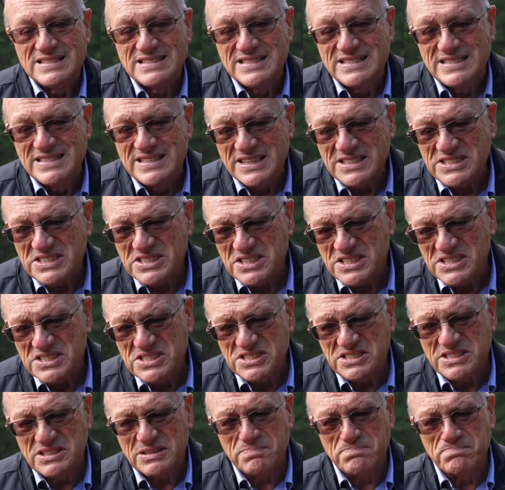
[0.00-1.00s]
This
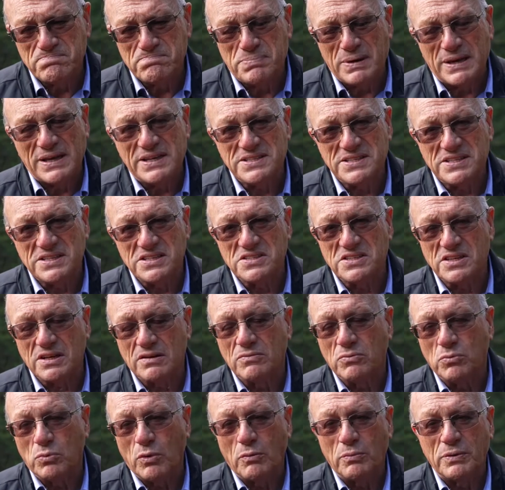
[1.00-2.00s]
is the basis
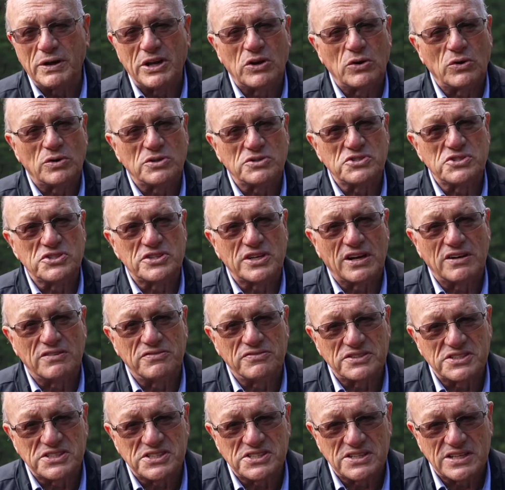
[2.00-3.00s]
of what we call
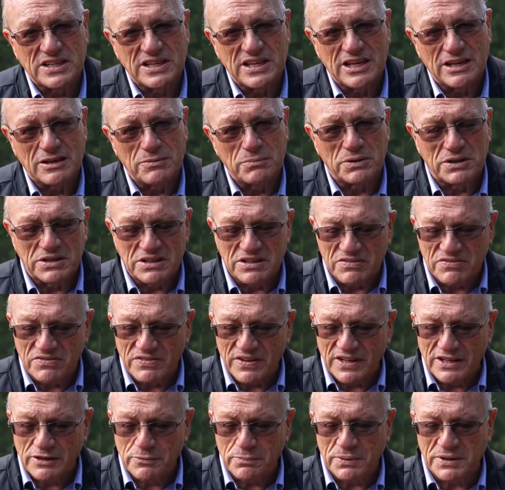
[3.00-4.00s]
self-esteem and
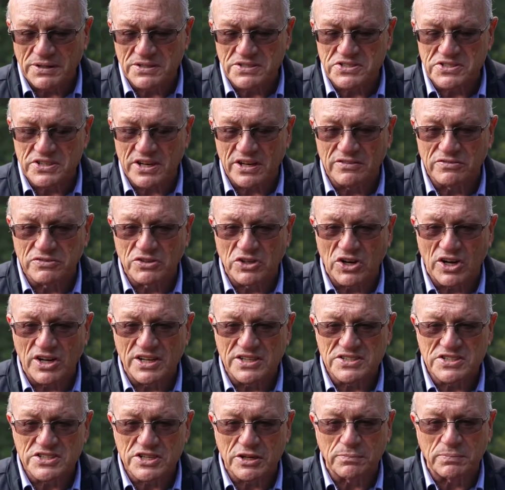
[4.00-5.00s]
developing
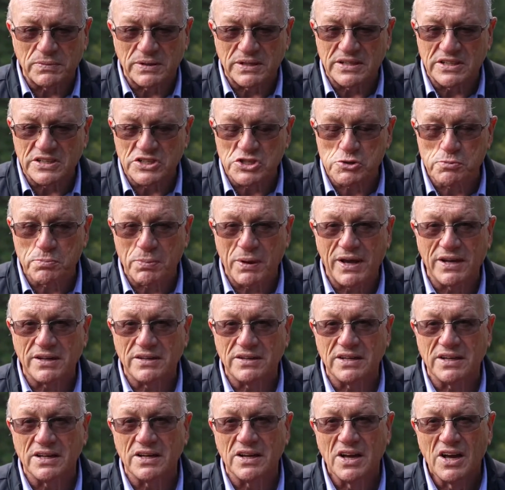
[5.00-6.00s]
self-concept and
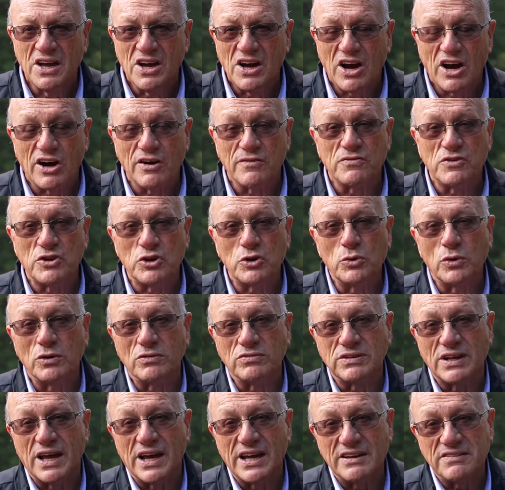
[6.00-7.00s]
expanding our view of
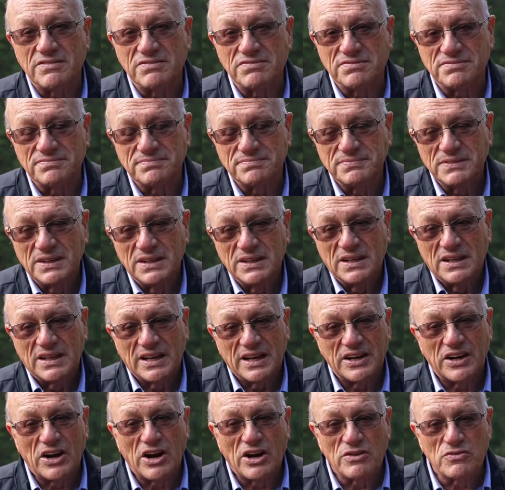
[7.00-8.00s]
life
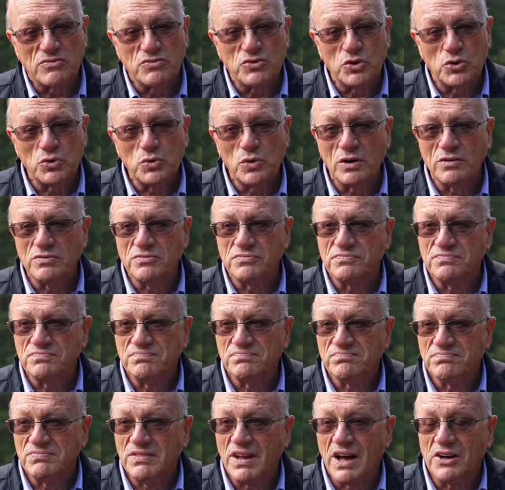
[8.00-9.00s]
and our view of
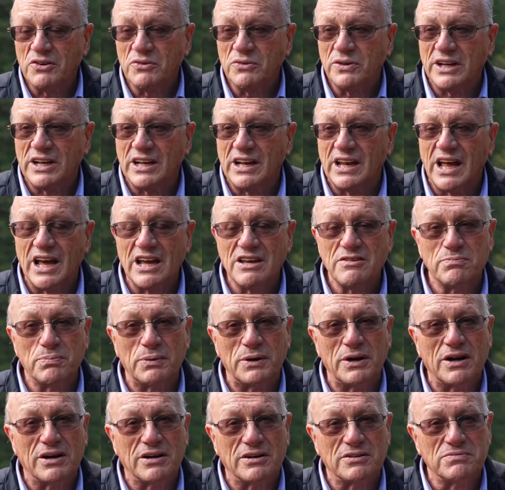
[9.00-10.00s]
not only life, but
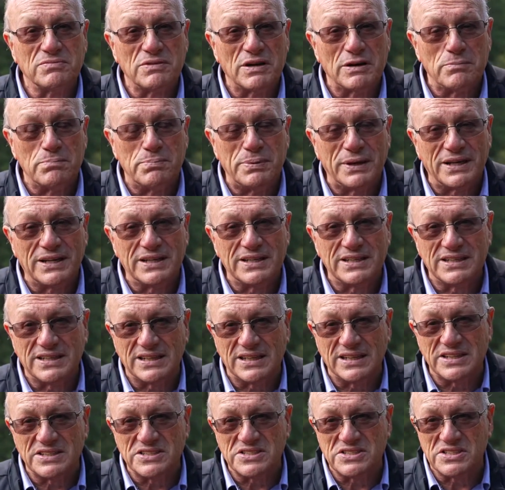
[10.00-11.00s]
our
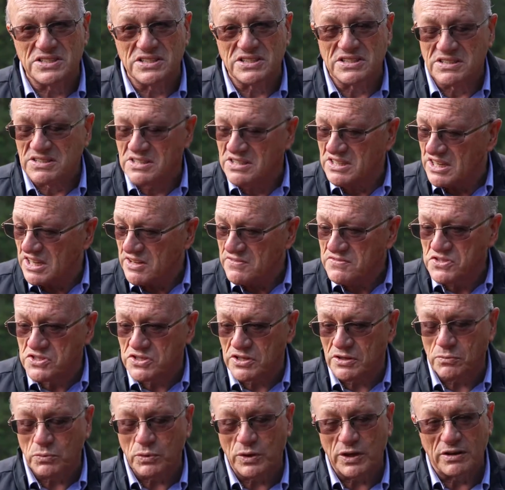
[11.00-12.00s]
abilities, the gifts
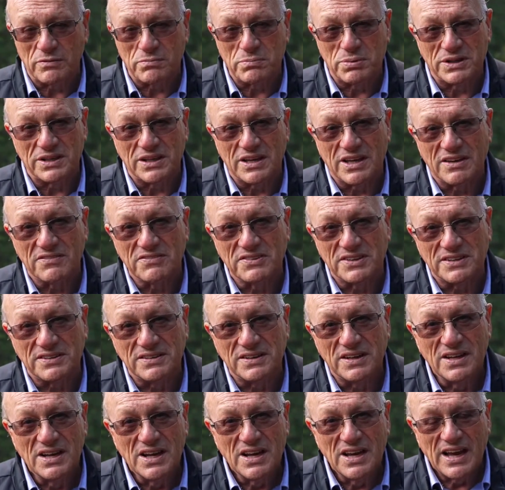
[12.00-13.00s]
that we have been given,
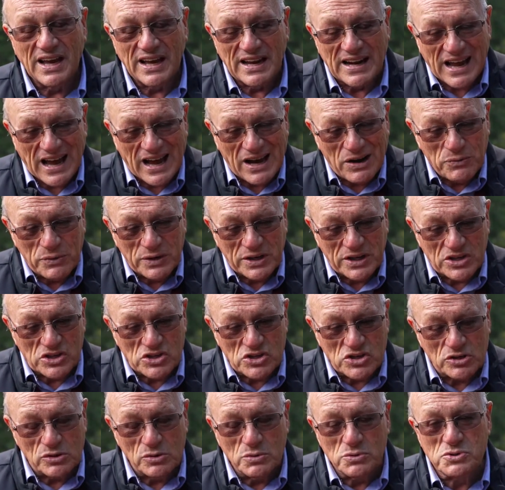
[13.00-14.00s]
and how we can
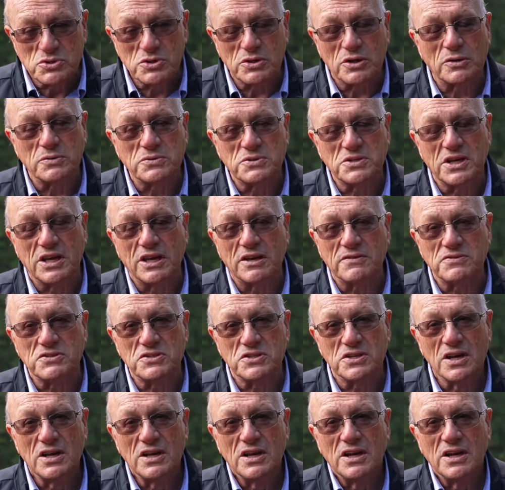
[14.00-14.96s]
use those gifts